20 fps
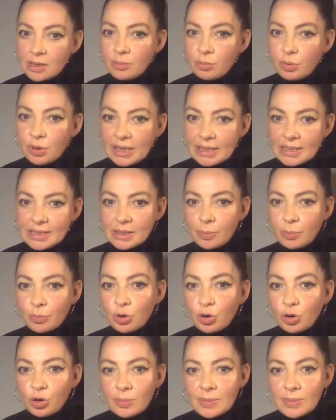putting some
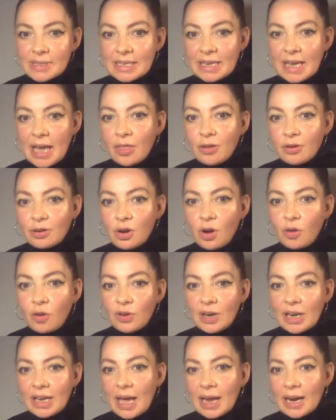programs together and
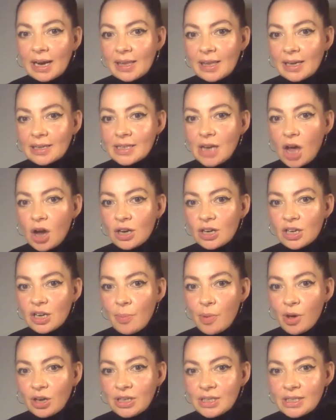hopefully getting that out and
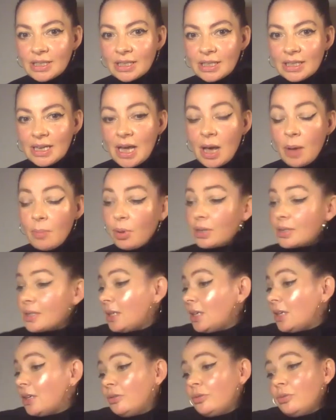about. But
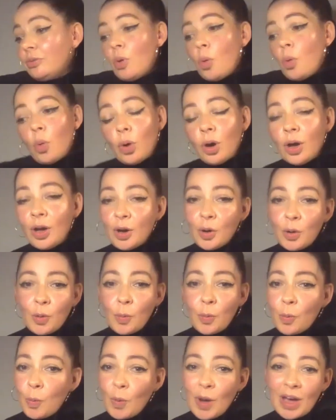you know,
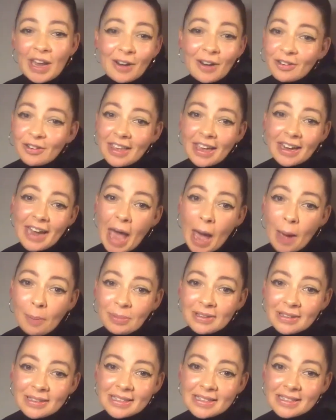whenever that
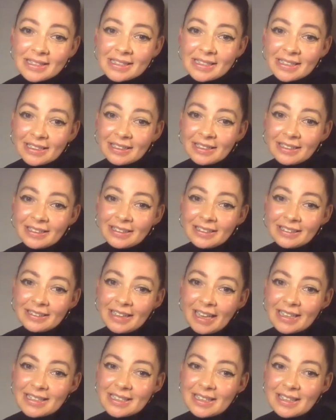happens,
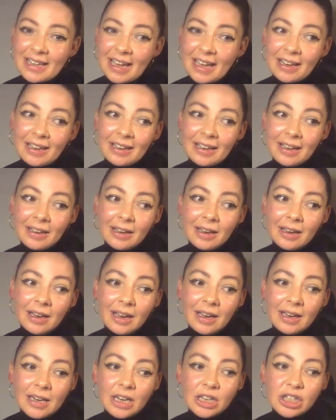that's the thing. Uh,
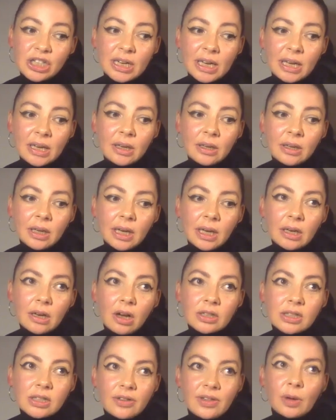initially in
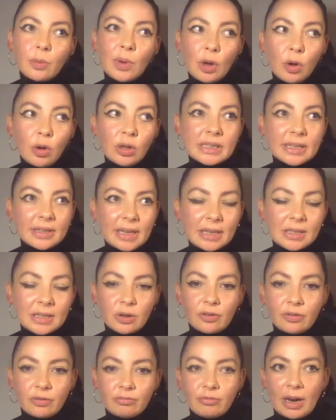lockdown, I think we all did that
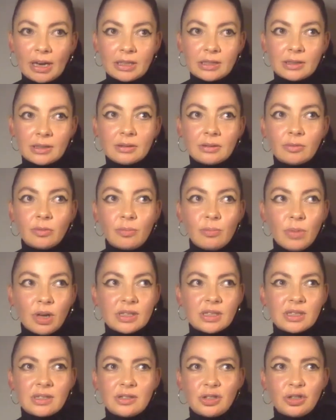sort of right
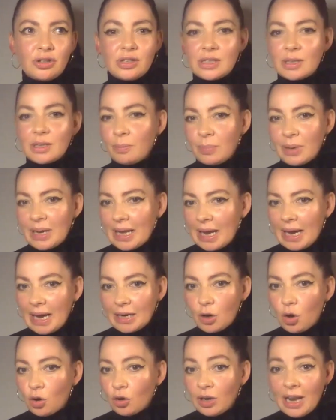must do some
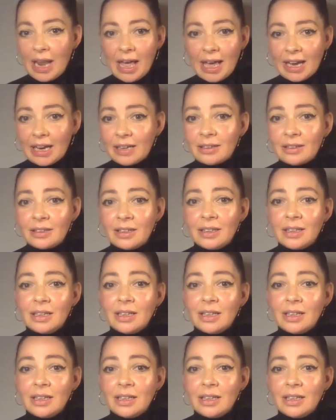playing online,